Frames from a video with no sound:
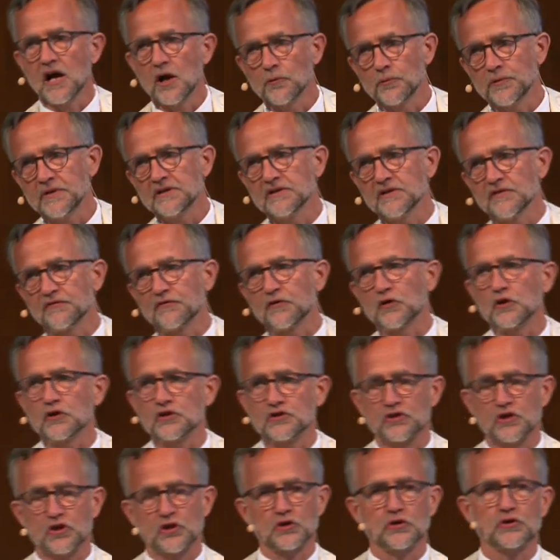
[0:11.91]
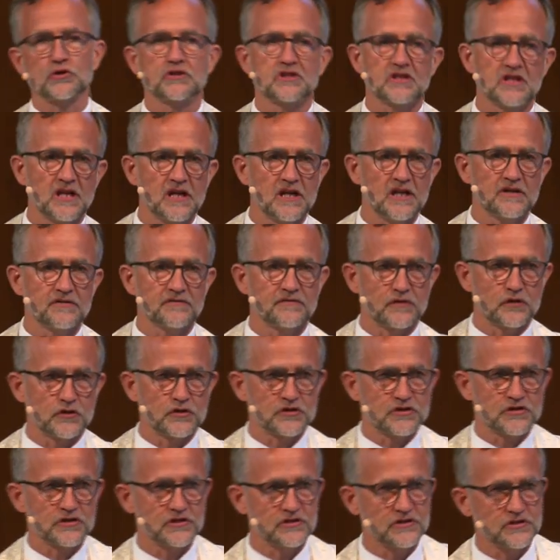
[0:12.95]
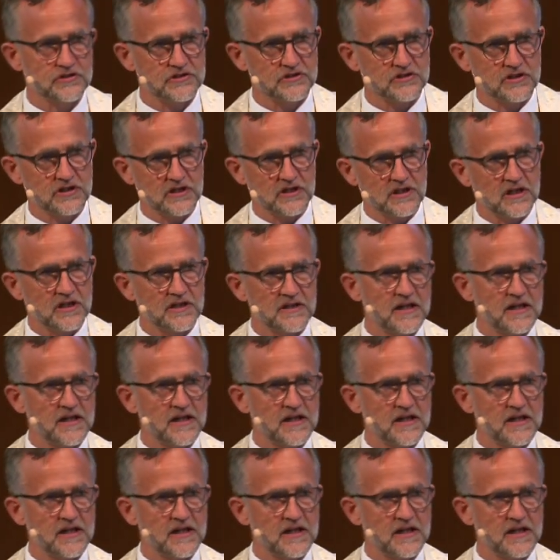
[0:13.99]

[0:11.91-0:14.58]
I'll read the first 13 verses,